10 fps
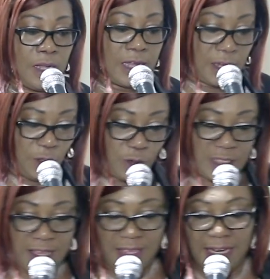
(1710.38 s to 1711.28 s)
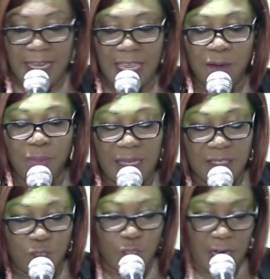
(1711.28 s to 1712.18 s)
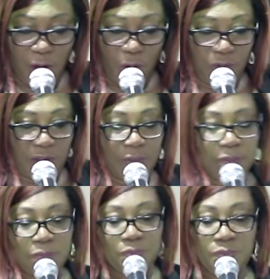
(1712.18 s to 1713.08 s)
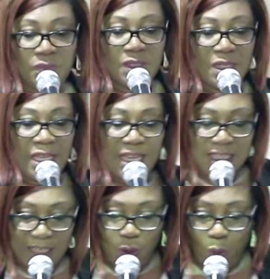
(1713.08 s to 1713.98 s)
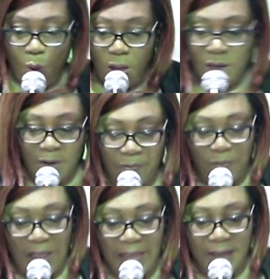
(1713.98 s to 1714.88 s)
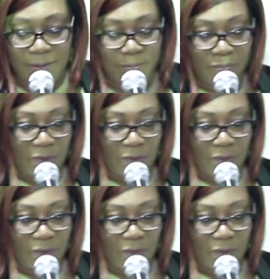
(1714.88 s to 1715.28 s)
Can you say that again, please? Jehovah is a wall of fire